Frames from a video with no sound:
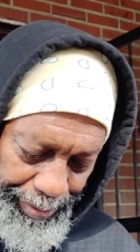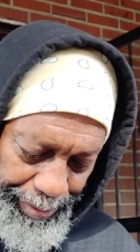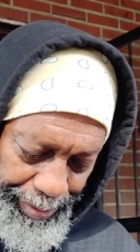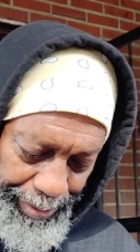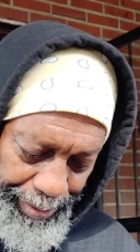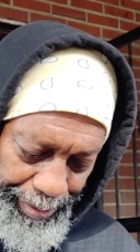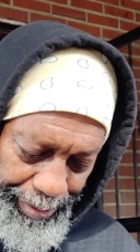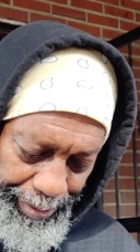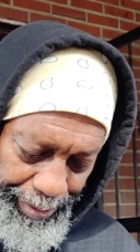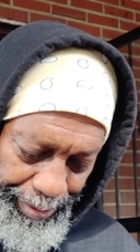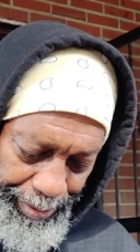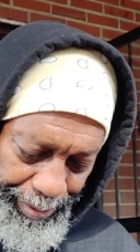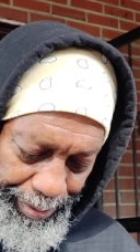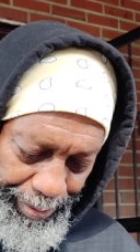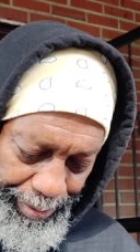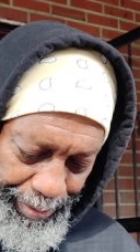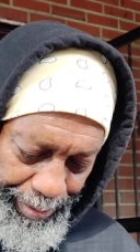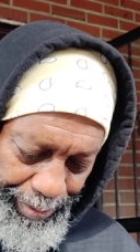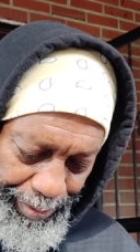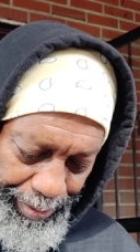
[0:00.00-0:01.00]

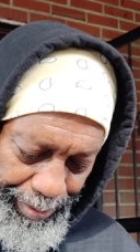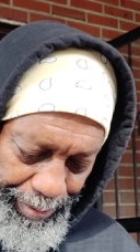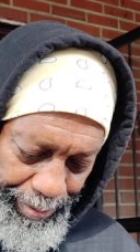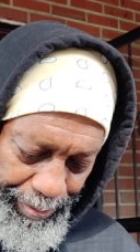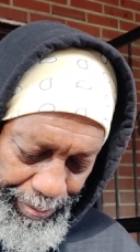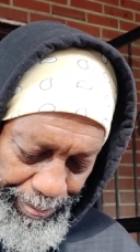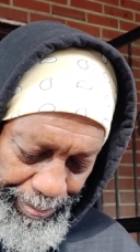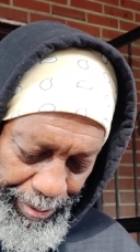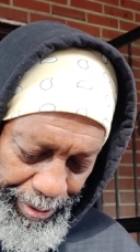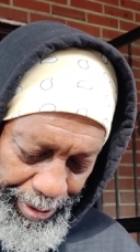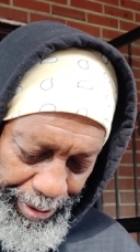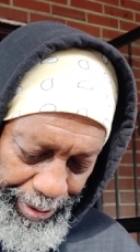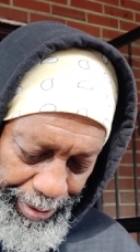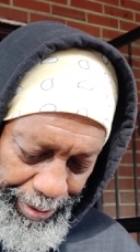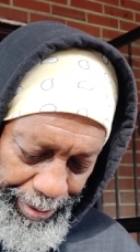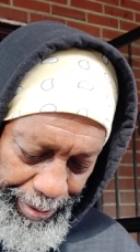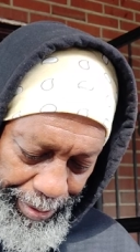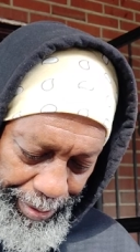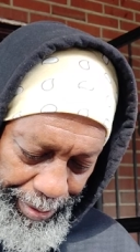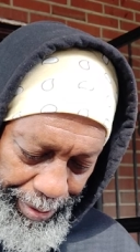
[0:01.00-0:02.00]
E O
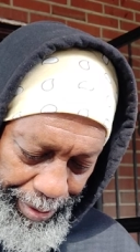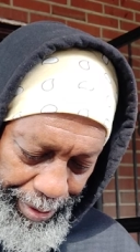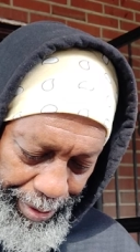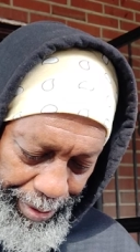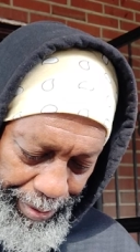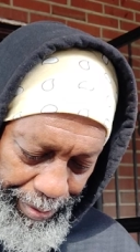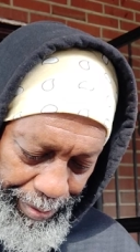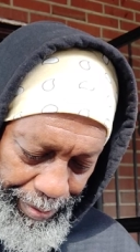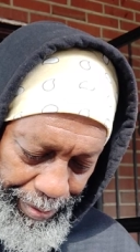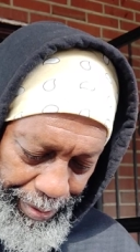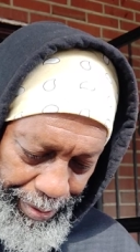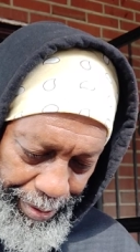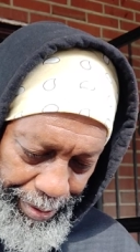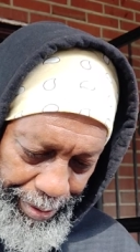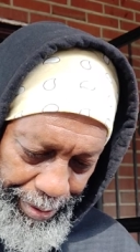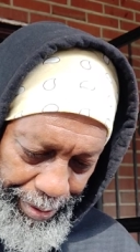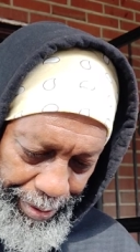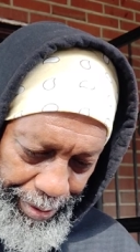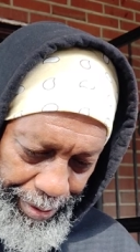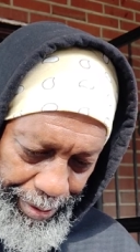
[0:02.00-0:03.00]
P L
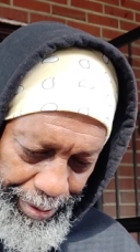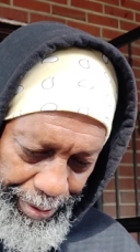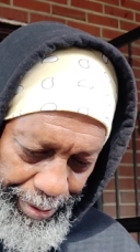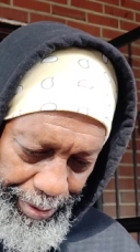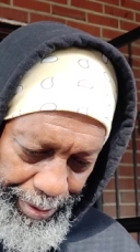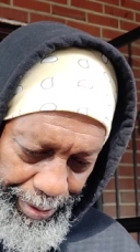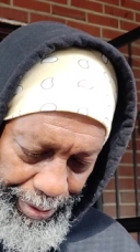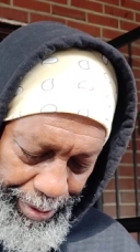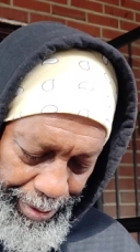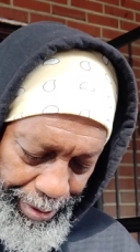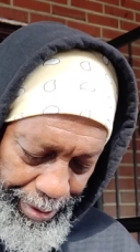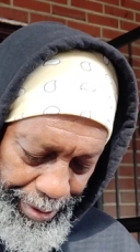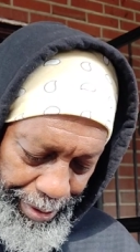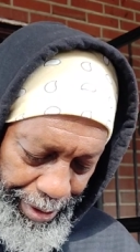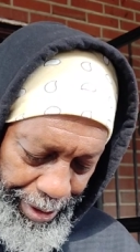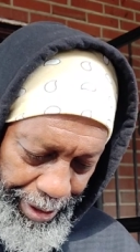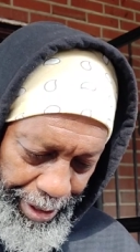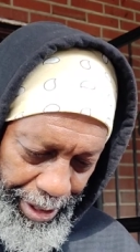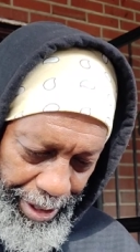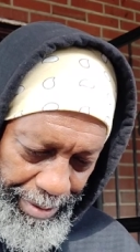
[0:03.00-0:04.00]
E.
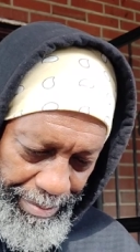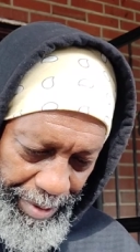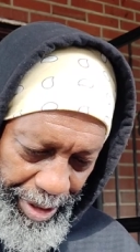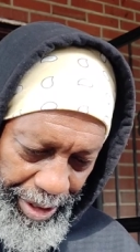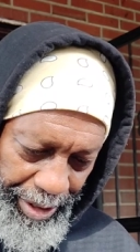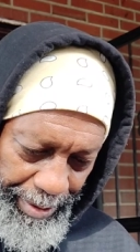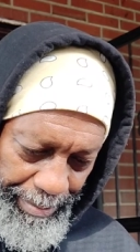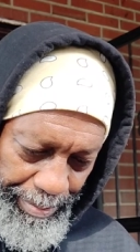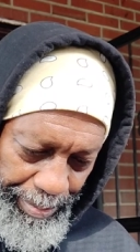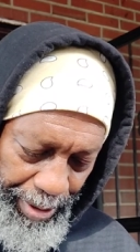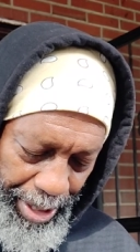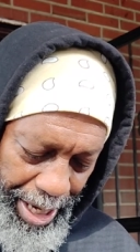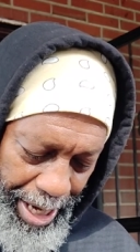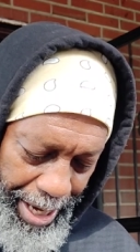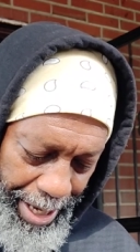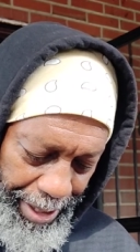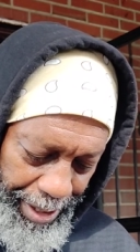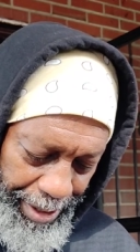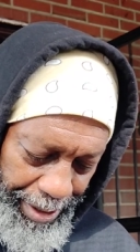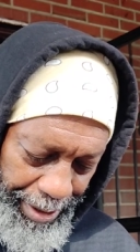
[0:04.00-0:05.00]
I got to make it
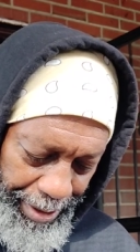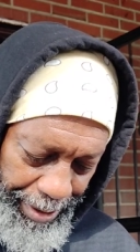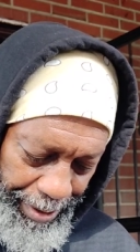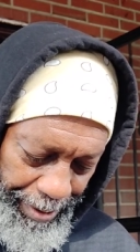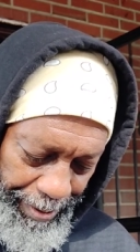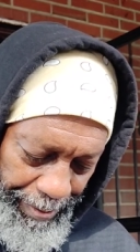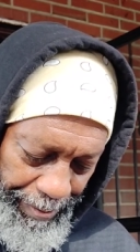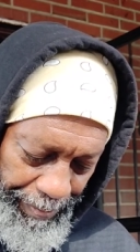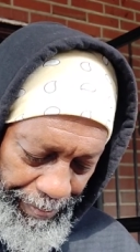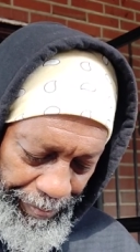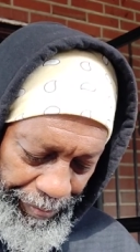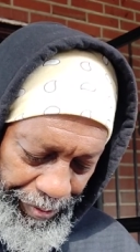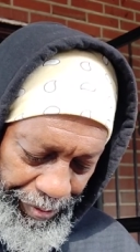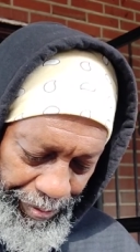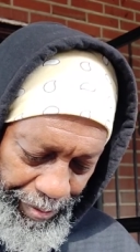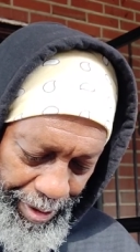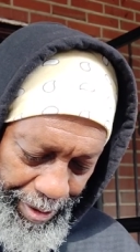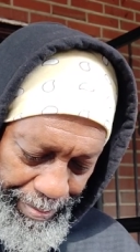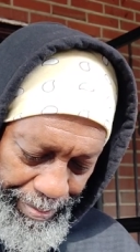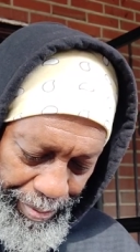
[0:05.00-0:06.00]
black.
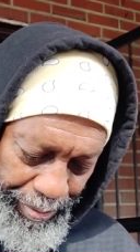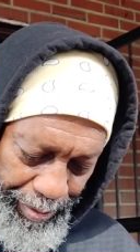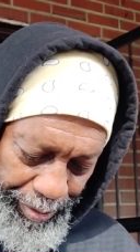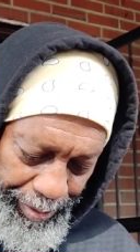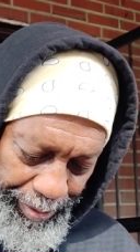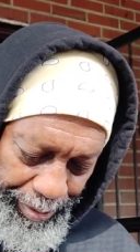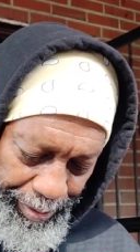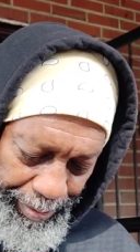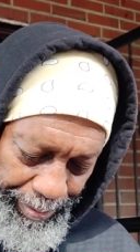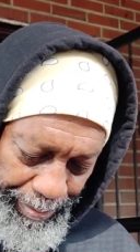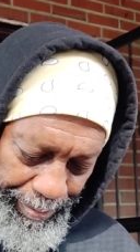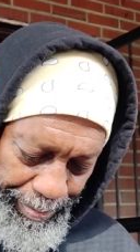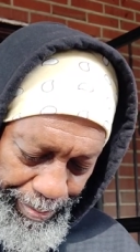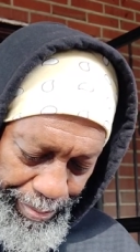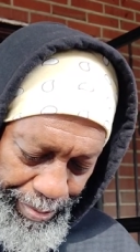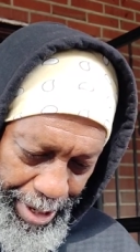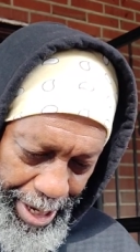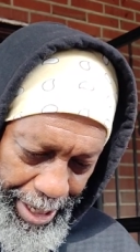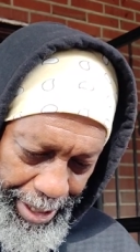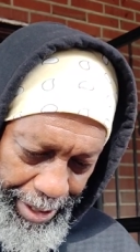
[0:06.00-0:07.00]
So I put the
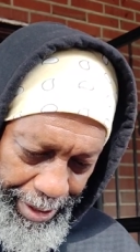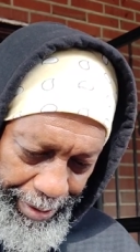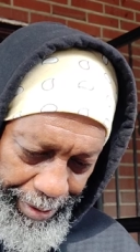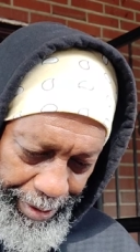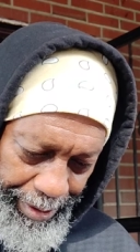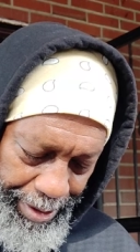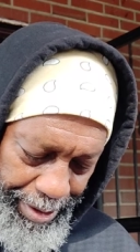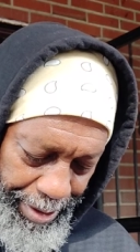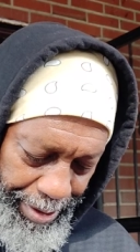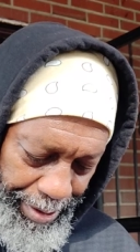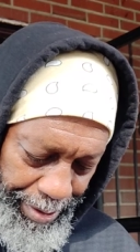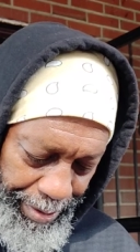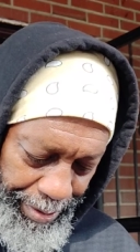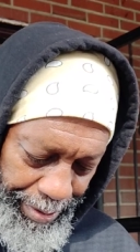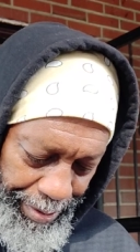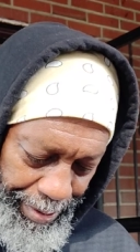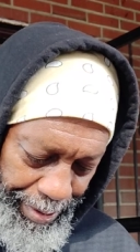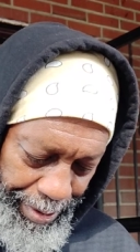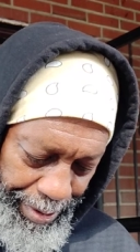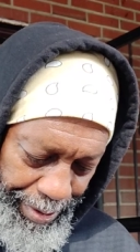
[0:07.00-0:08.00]
bracket there,
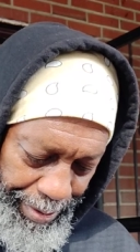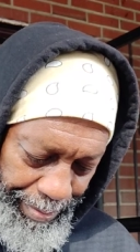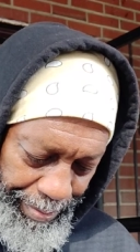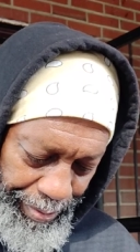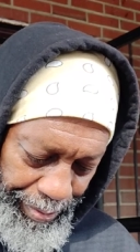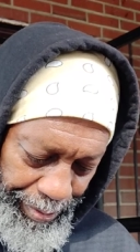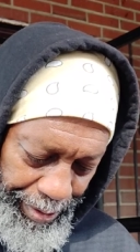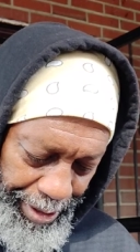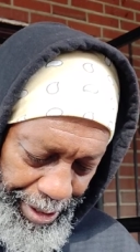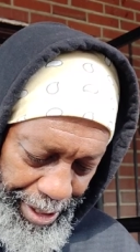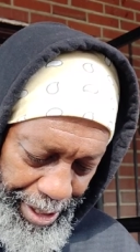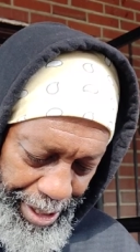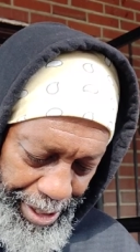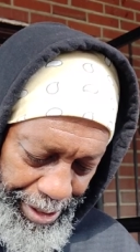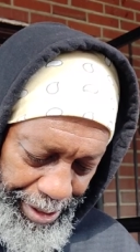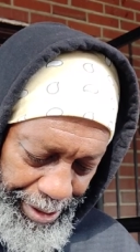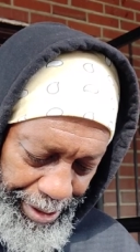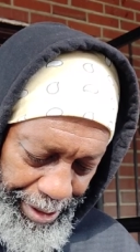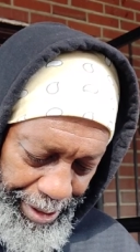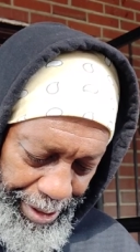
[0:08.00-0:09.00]
put an
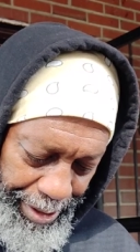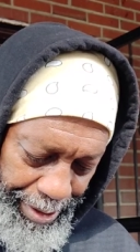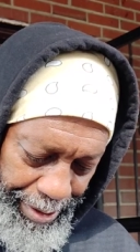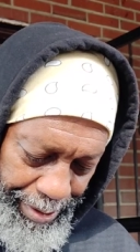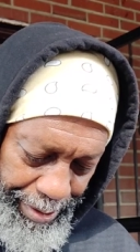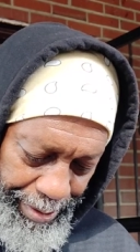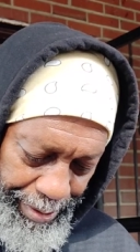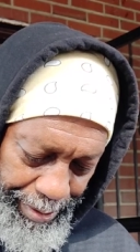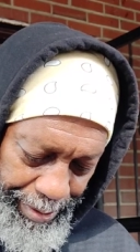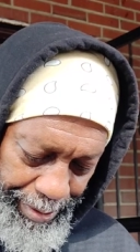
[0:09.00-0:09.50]
S there,